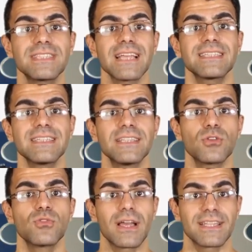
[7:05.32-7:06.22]
date in the
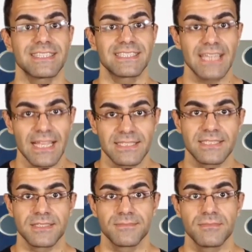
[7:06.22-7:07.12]
United
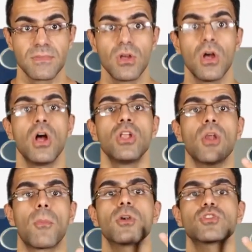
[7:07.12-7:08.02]
States.
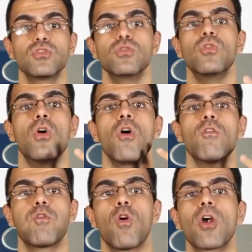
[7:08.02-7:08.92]
Number 2.
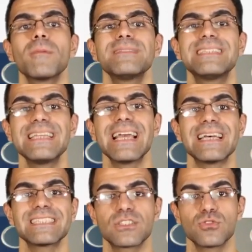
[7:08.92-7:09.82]
Form
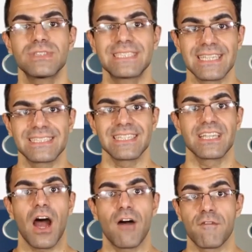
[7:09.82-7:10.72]
DS-260
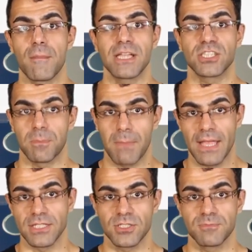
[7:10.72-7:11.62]
confirmation
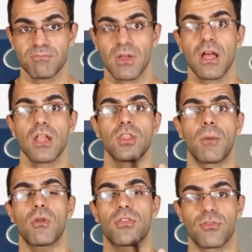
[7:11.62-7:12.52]
page.
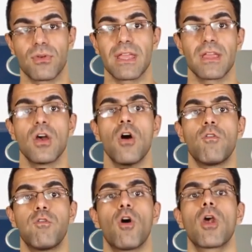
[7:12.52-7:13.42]
Number 3.
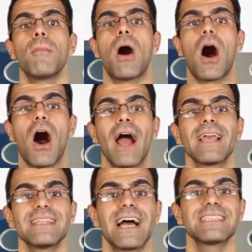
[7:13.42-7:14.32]
Form
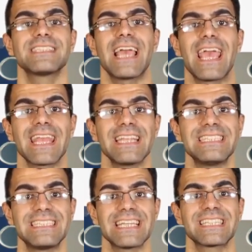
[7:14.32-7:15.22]

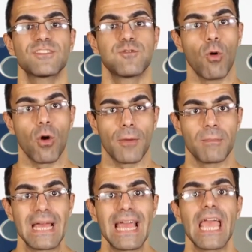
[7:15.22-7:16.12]
I-86 form.
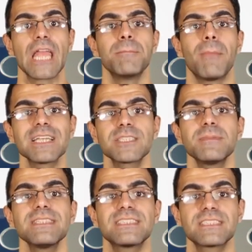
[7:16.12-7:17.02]
It must
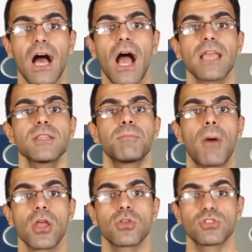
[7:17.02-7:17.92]
be signed
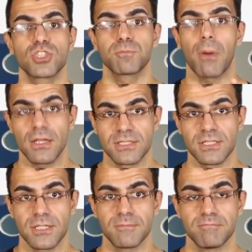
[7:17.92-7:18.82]
by your
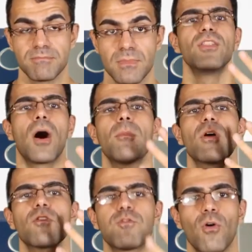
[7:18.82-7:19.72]
sponsor.
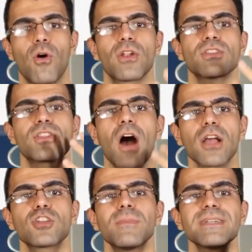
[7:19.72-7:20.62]
Number 4.
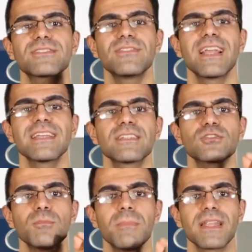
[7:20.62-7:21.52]
Documents related
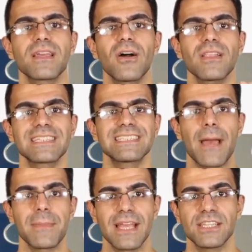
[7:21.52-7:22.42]
to medical
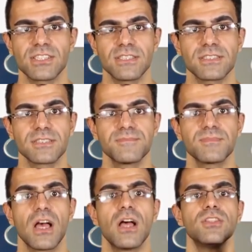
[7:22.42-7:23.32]
examinations.
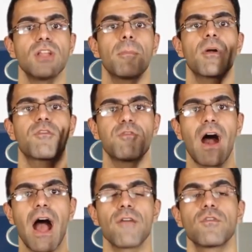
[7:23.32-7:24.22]
Number
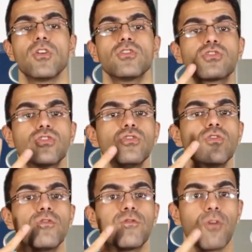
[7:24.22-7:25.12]
5.
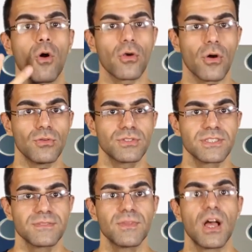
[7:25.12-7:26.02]
2
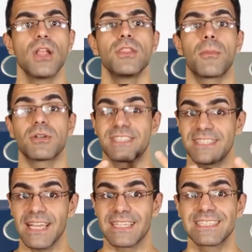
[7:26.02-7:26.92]
photos. Number
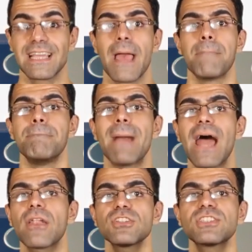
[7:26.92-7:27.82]
6.
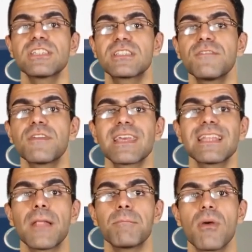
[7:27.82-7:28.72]
Marriage certificate
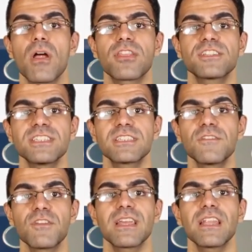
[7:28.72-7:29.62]
and birth
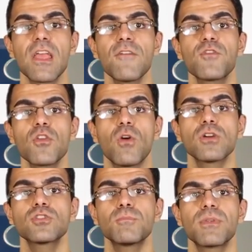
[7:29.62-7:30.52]
certificate if you
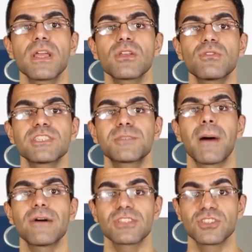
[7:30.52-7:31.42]
want to bring your
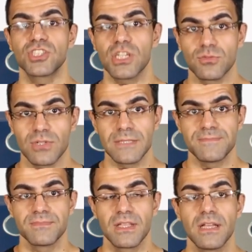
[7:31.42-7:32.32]
spouse and children.
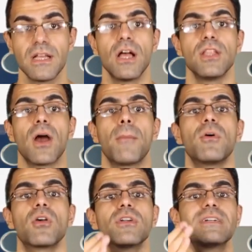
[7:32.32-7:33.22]

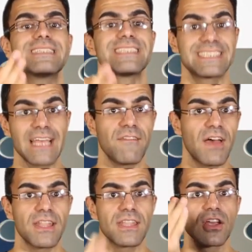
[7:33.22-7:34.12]
Number
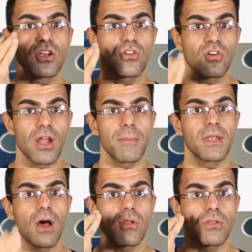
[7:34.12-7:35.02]
7.
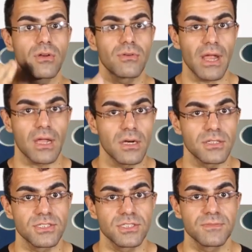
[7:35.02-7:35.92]
Criminal
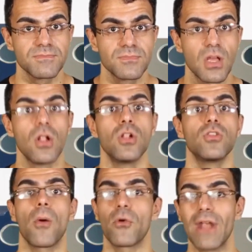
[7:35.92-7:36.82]
records.
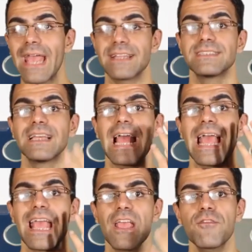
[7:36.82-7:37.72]
Number 8.
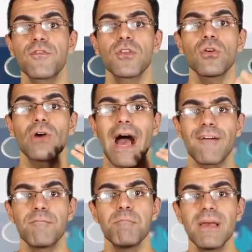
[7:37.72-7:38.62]
If you
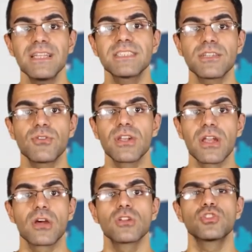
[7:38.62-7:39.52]
have military
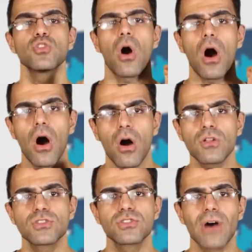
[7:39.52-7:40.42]
records, you
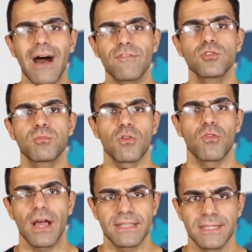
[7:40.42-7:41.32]
also have to
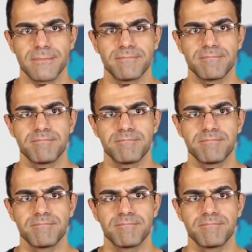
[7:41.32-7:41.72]
provide them.